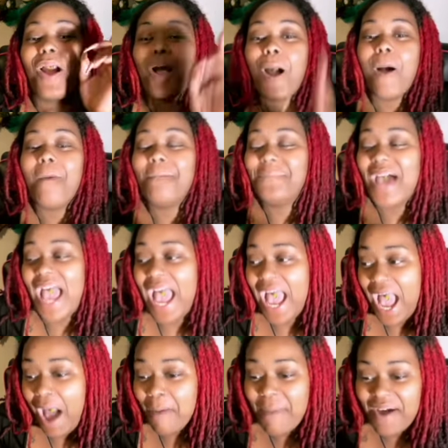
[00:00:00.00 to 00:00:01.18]
Girl,
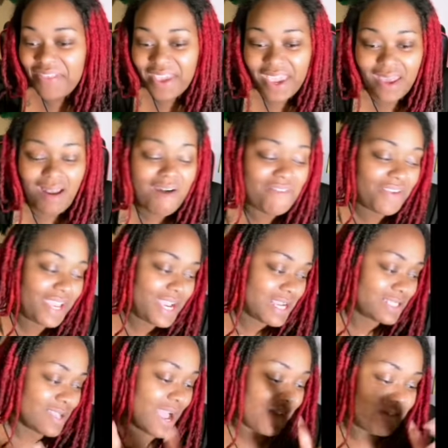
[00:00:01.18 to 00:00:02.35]
bye. I'm about to get off
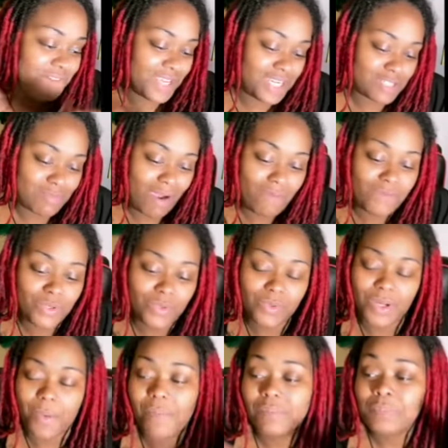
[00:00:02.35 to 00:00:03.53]
of here so I can finish my
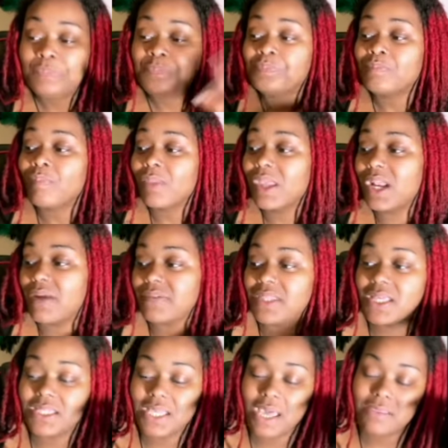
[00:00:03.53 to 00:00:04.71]
food and get
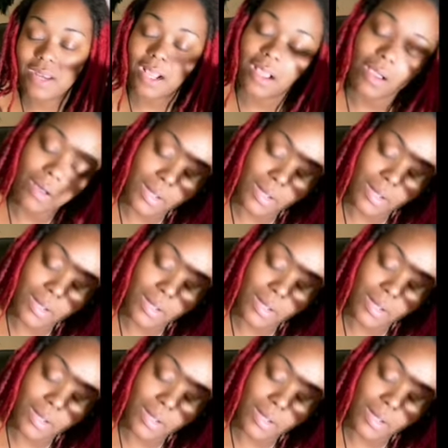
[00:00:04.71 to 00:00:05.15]
everything together and